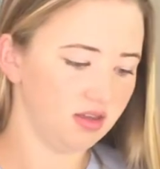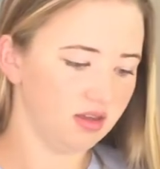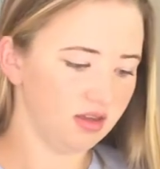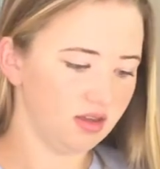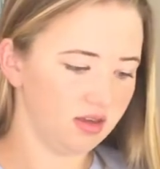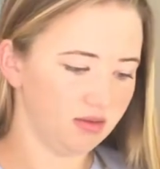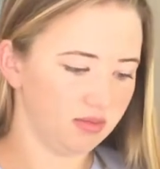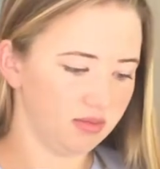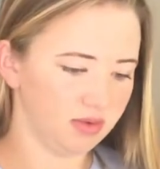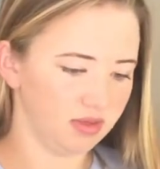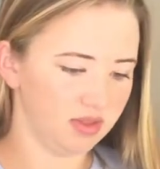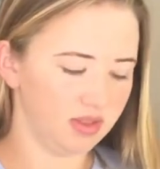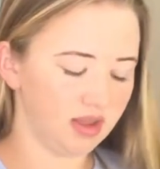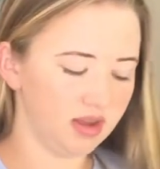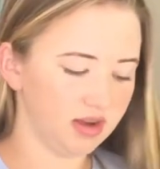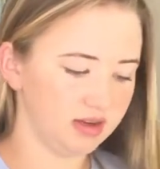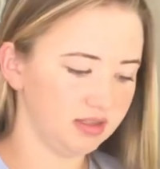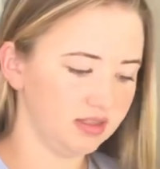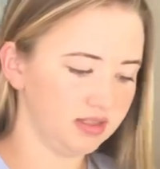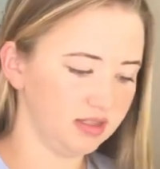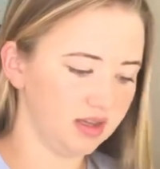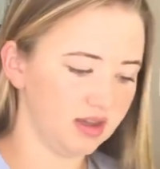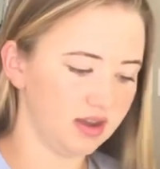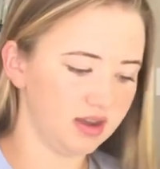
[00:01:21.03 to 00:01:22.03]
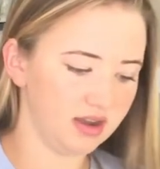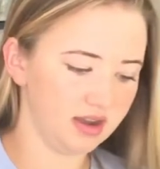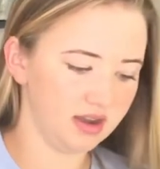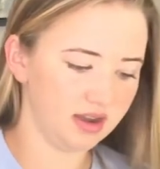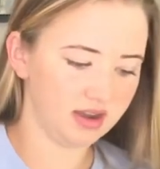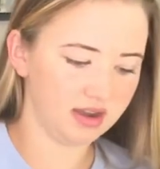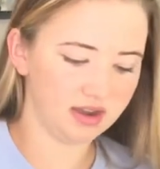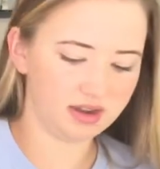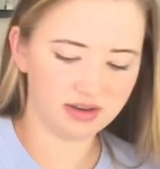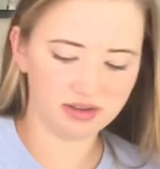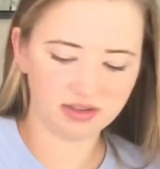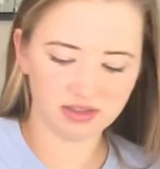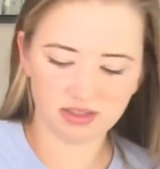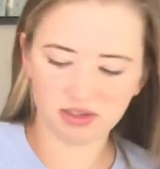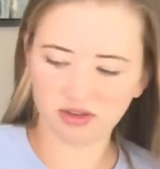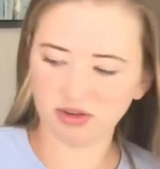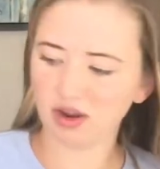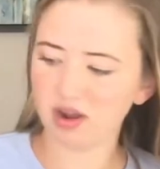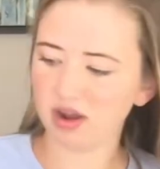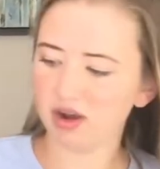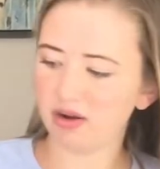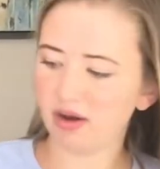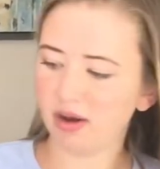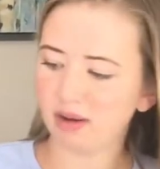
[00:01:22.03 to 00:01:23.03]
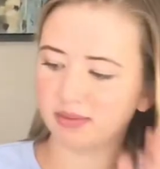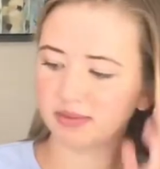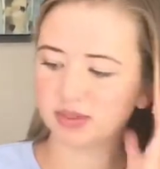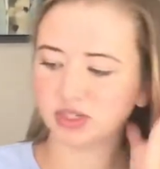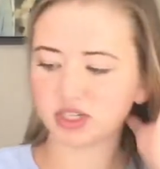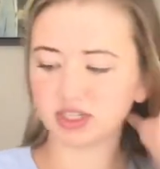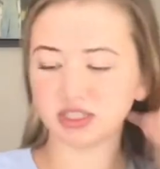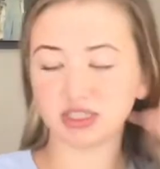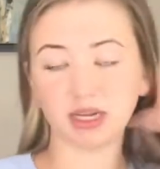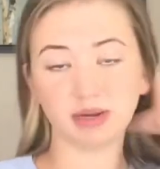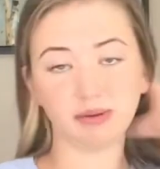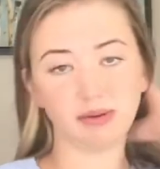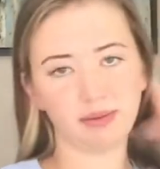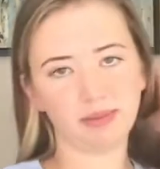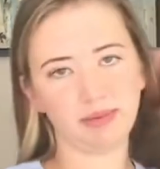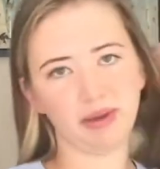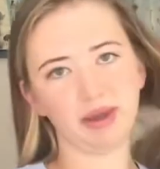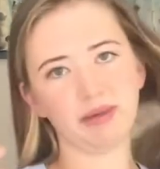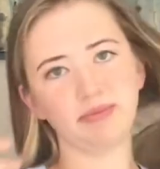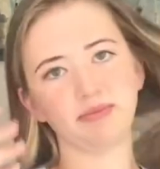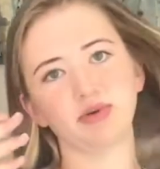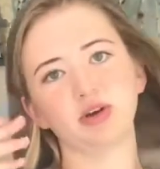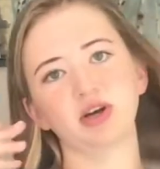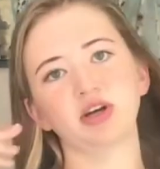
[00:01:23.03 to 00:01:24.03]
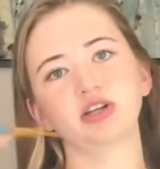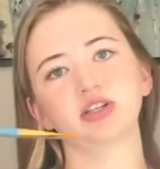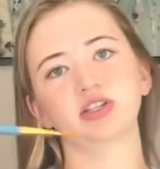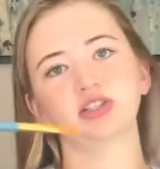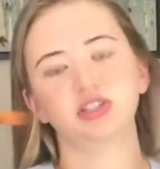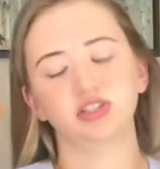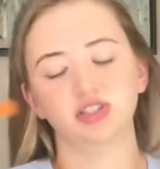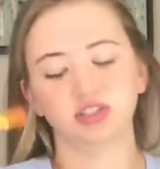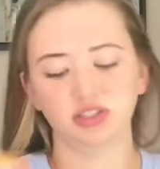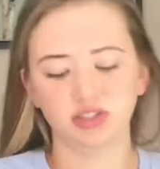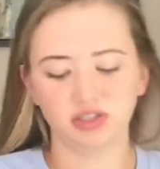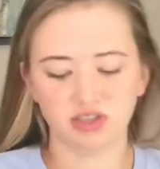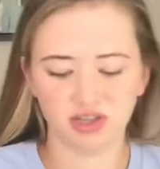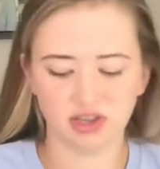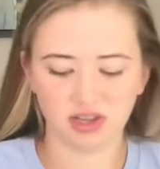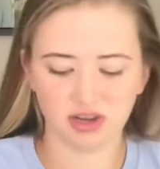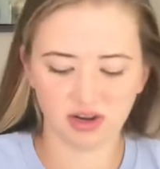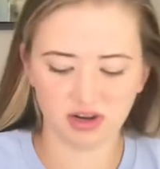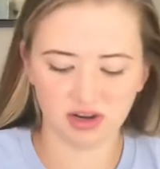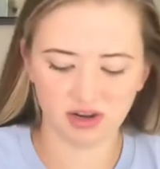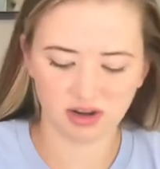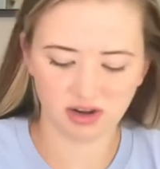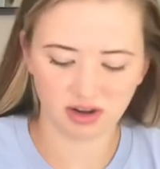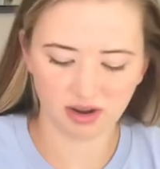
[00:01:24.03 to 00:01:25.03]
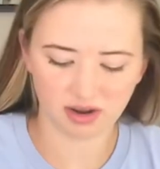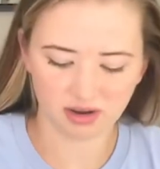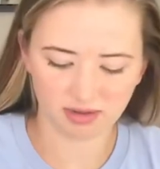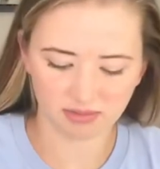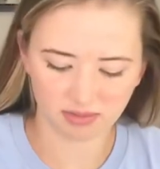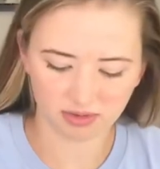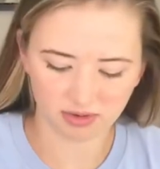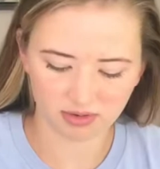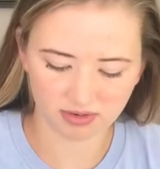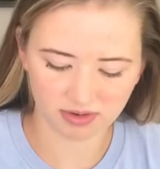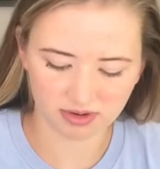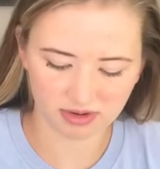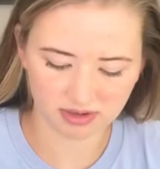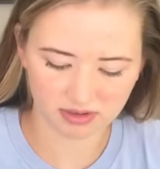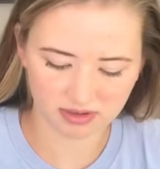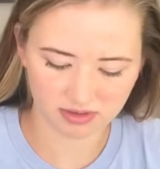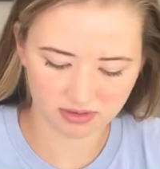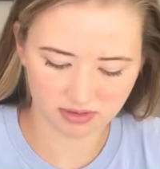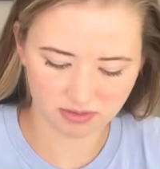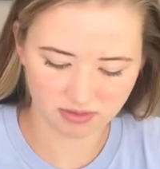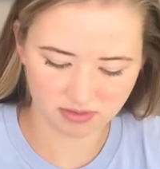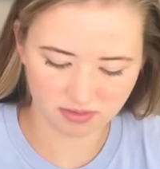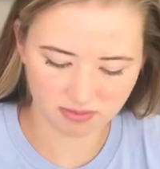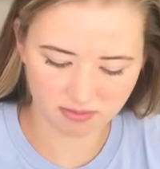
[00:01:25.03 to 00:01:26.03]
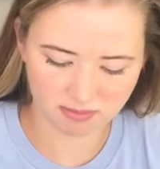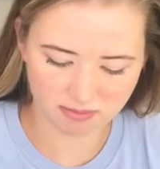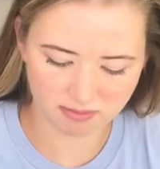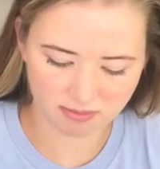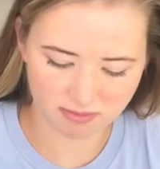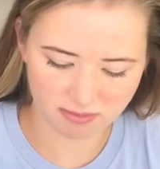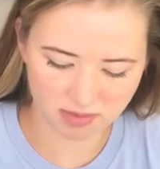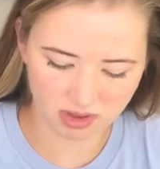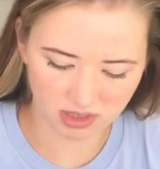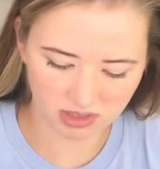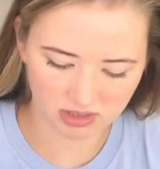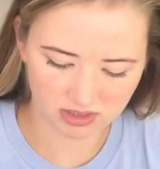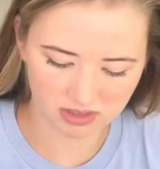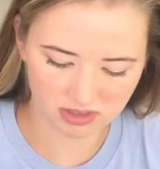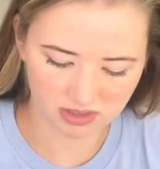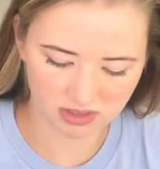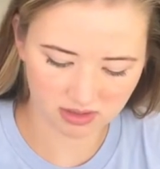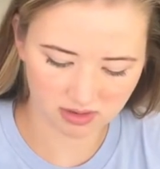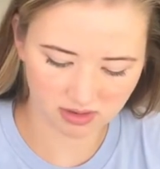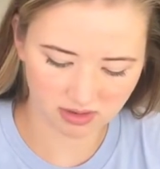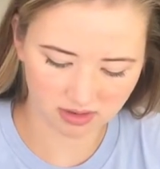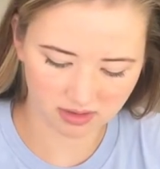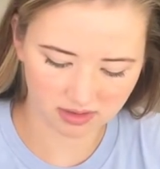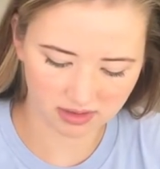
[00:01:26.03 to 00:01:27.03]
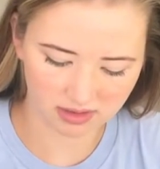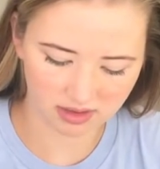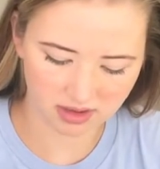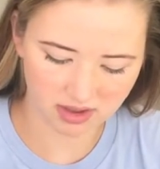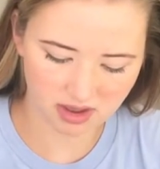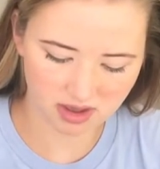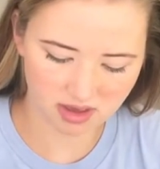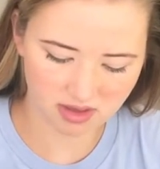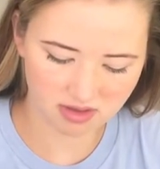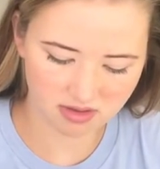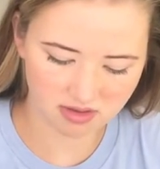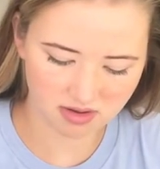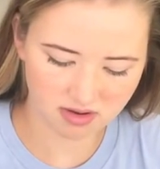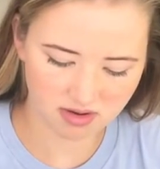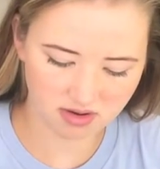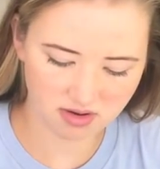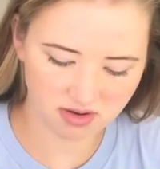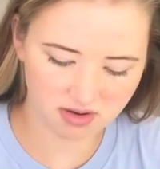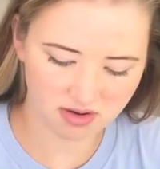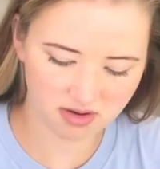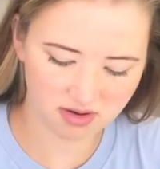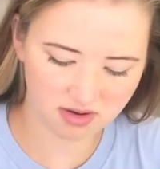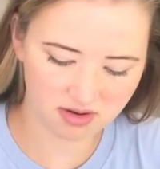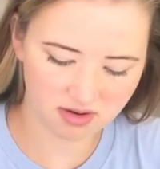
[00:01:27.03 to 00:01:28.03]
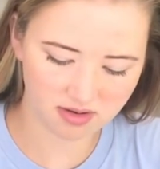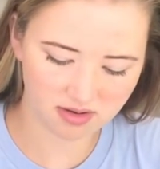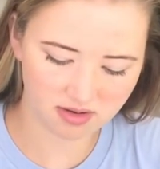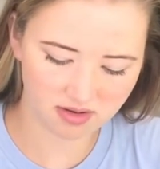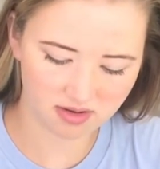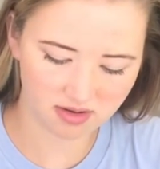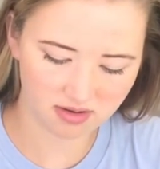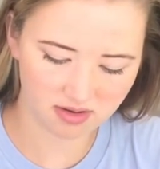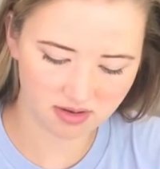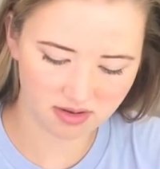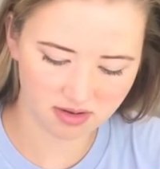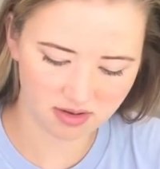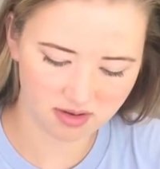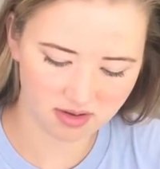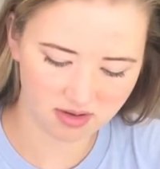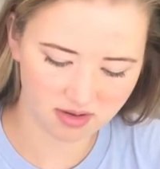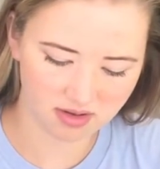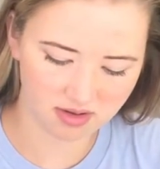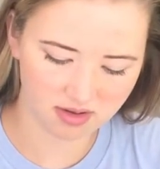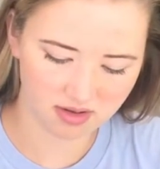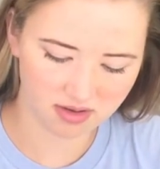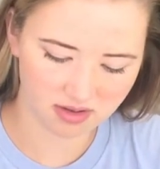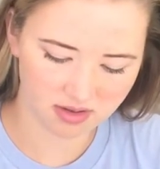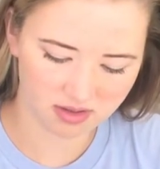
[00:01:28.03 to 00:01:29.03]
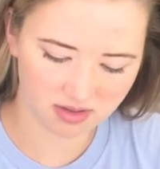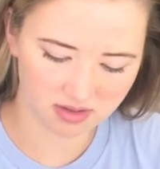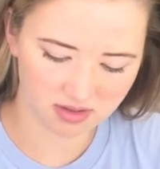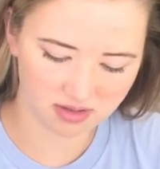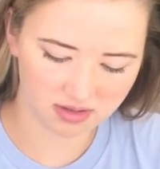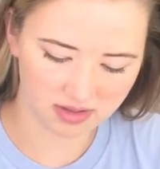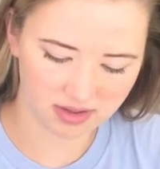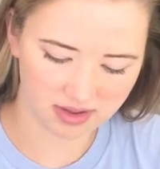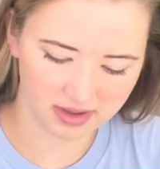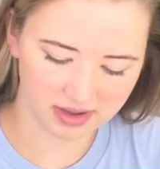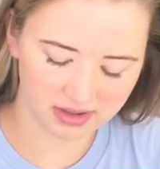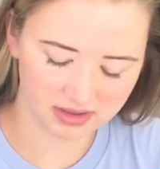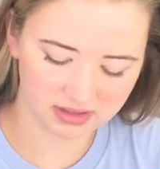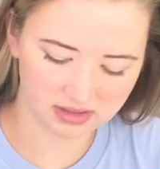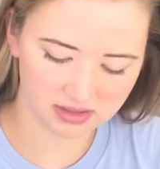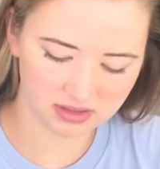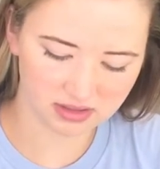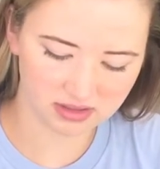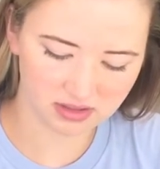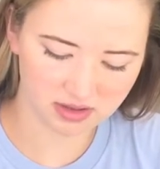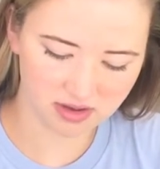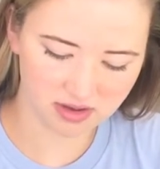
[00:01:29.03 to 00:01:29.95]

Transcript: Put that aside. So now I'm just gonna take my paintbrush and I'm going to mix it all together. Like so.